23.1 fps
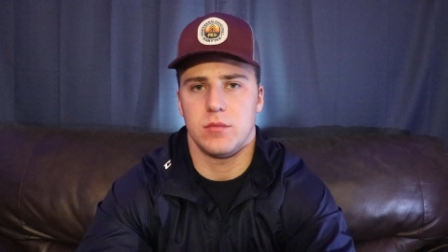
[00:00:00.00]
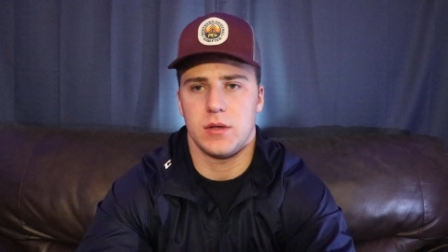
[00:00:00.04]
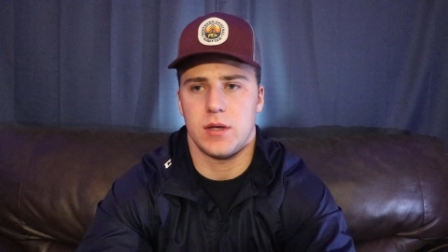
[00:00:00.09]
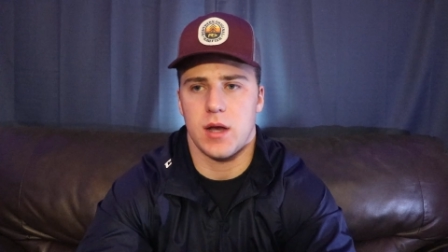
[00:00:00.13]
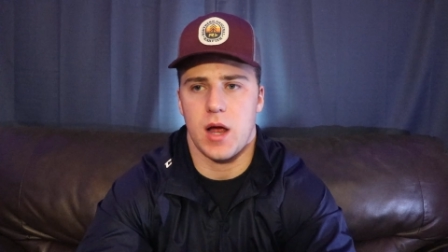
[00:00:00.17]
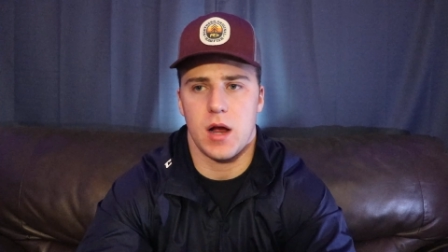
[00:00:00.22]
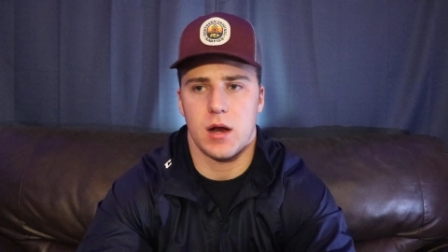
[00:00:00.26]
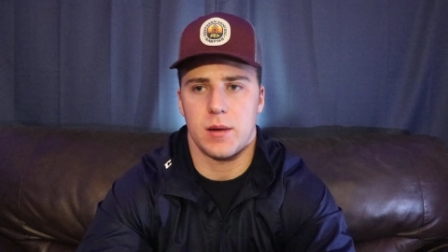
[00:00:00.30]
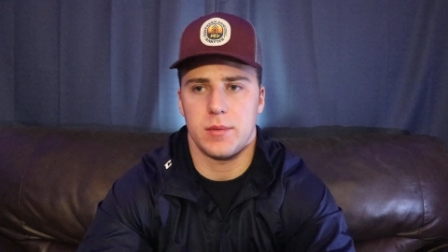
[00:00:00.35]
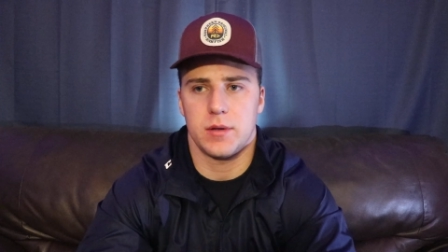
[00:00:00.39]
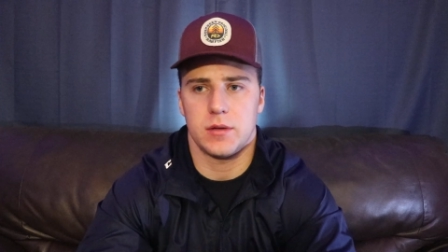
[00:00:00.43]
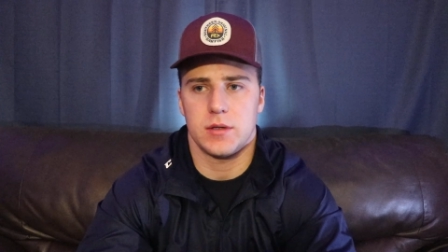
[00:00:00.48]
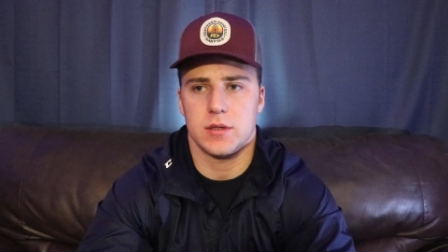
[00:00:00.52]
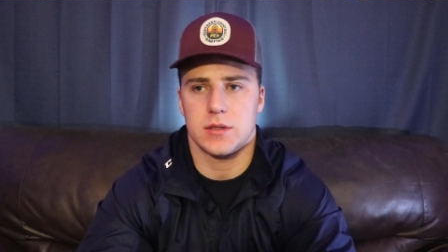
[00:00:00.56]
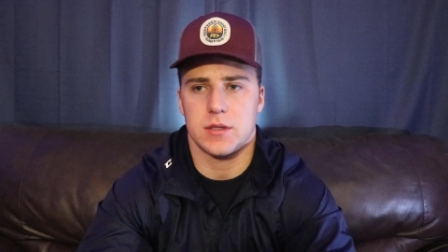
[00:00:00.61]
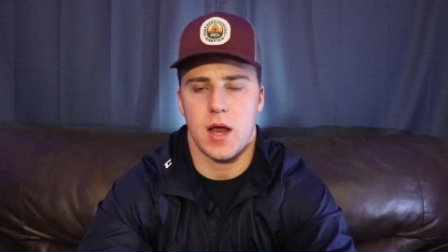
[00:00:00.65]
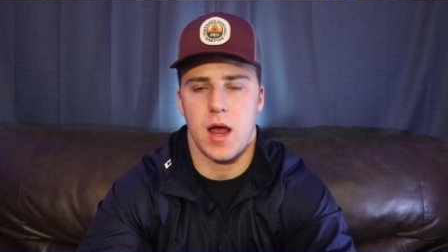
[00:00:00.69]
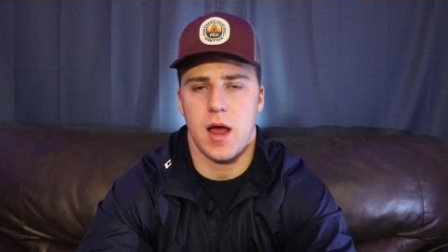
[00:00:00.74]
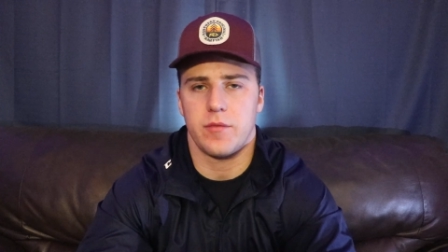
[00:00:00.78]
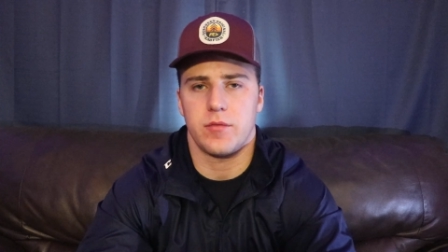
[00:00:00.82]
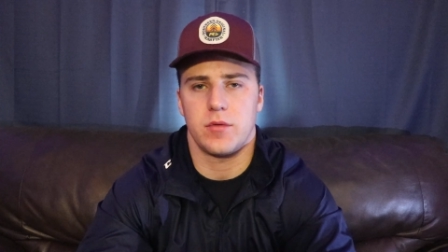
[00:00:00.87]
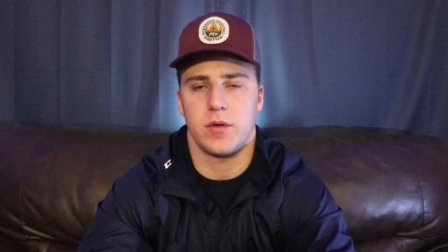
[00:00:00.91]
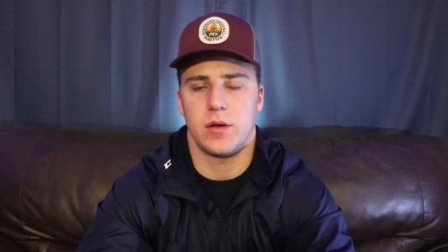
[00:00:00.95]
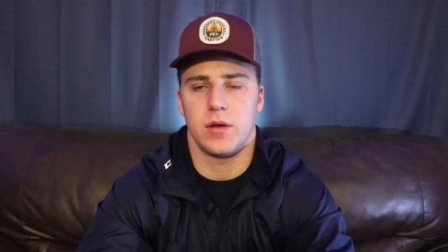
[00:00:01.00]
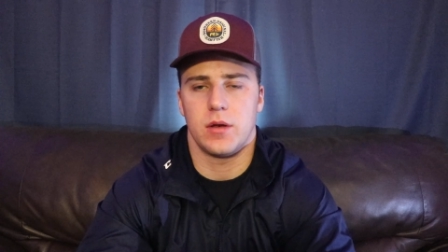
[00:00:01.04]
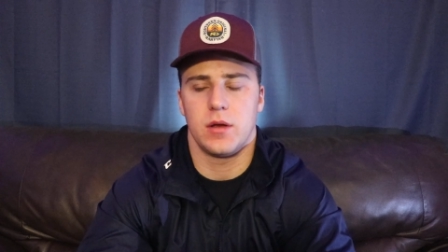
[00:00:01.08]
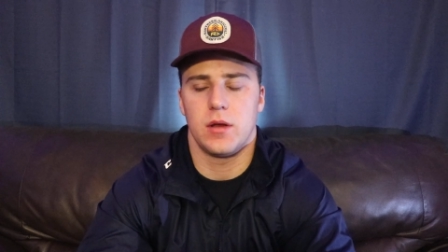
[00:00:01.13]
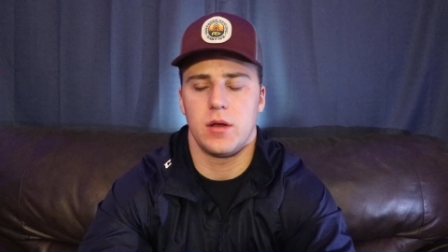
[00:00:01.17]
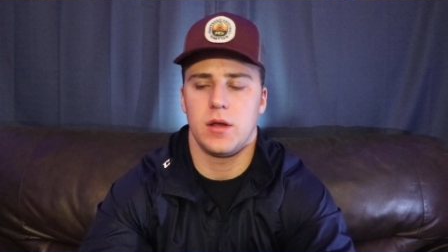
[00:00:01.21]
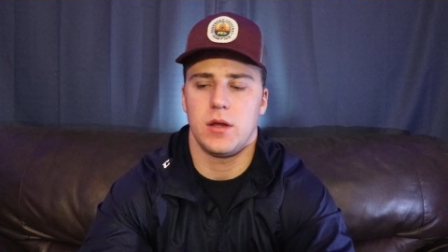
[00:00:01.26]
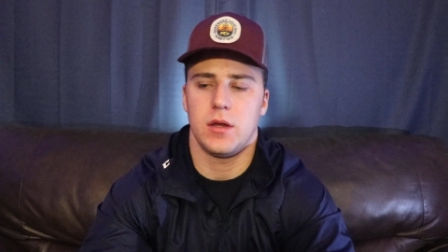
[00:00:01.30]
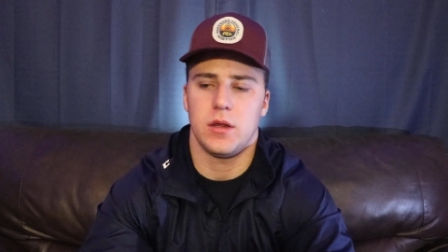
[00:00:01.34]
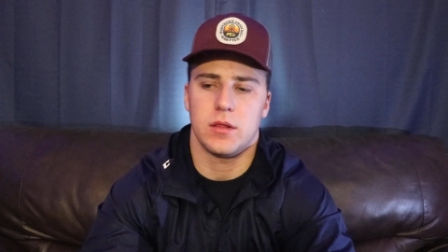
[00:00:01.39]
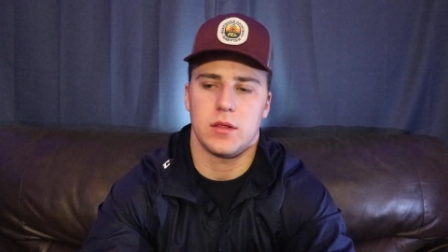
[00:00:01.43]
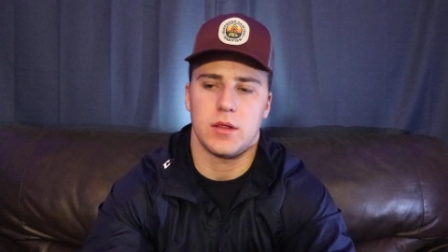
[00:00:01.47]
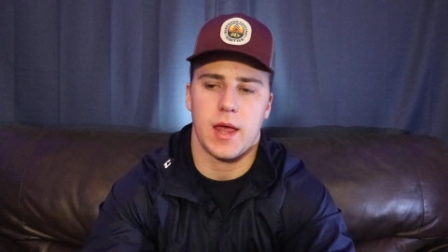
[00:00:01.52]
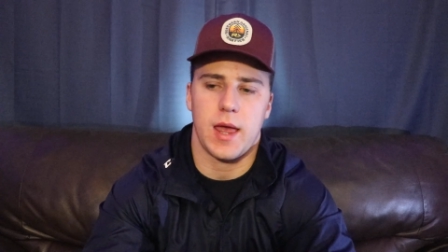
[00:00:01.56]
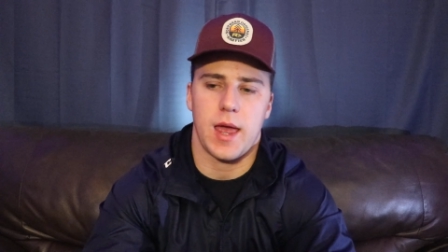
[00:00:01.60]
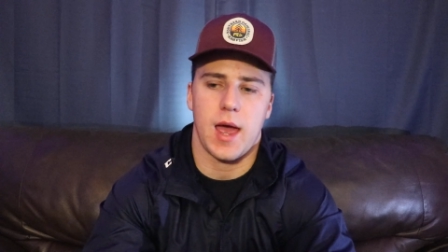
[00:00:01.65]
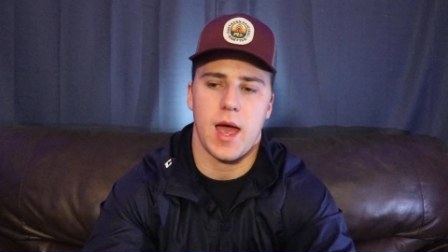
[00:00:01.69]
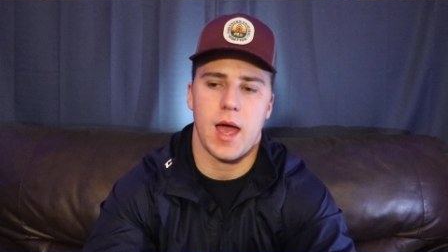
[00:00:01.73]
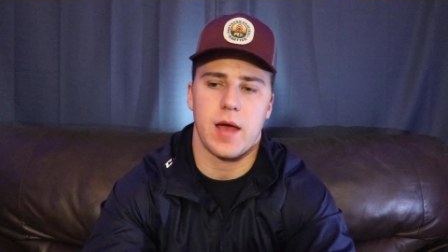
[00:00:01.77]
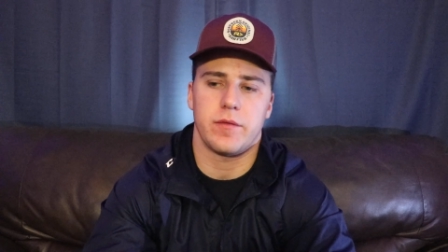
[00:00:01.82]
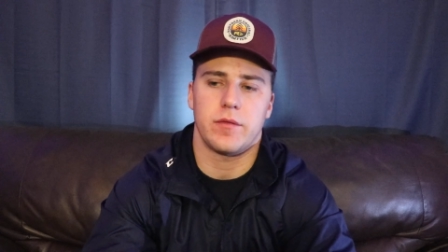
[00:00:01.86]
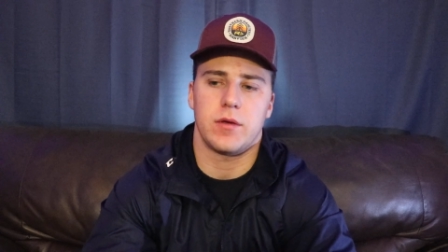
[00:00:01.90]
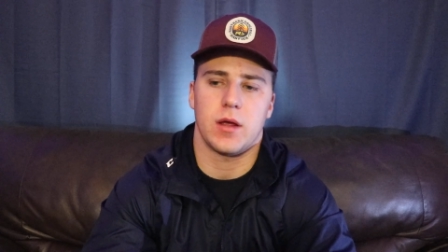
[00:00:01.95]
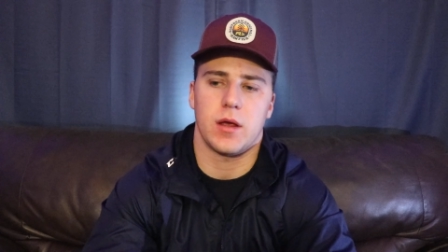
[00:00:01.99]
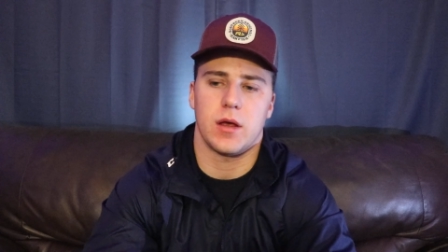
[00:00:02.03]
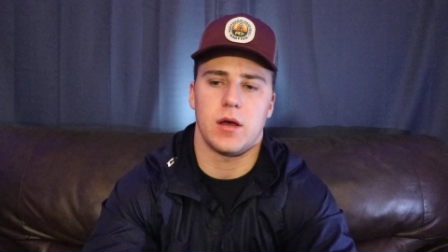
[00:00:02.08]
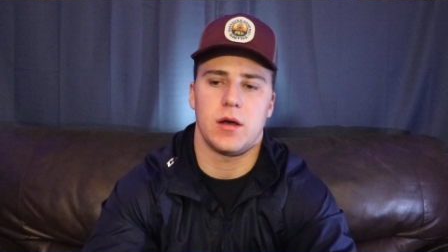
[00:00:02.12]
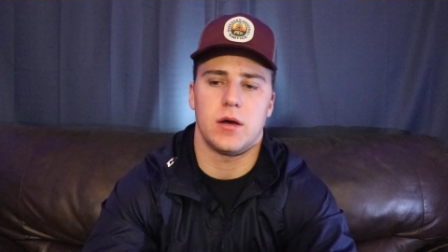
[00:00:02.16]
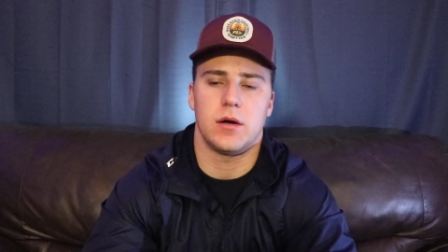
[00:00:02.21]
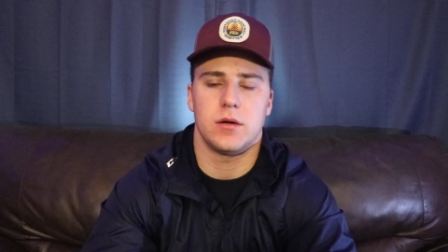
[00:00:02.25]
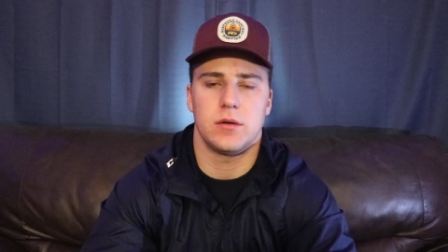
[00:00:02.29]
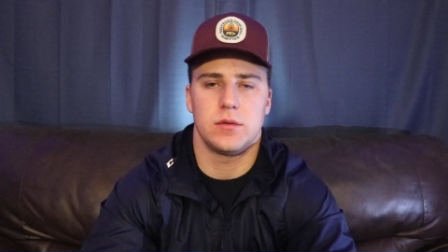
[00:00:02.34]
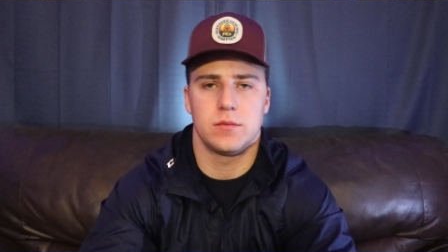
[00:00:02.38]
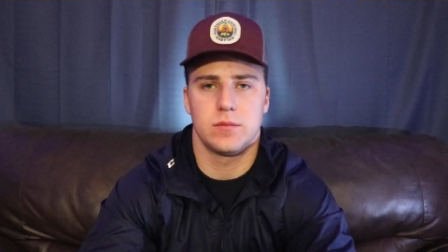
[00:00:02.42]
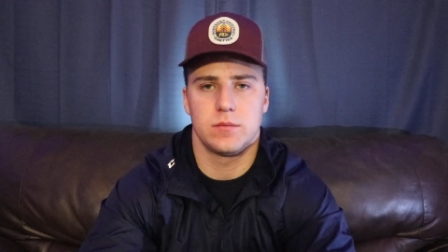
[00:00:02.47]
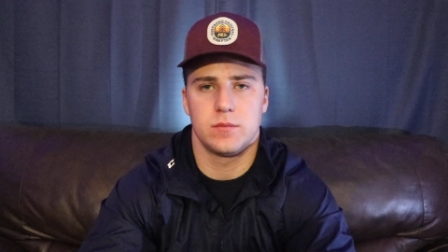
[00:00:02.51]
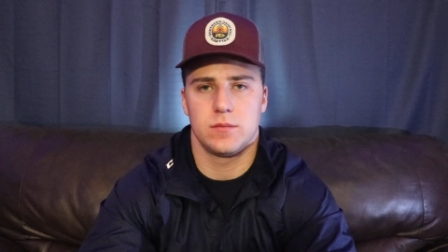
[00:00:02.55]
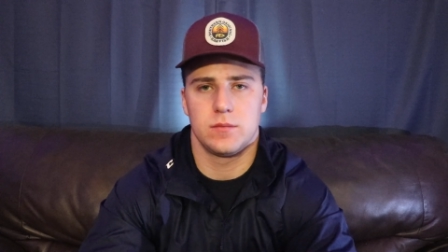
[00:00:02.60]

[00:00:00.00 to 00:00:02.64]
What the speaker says: we talk about this often. They have to go.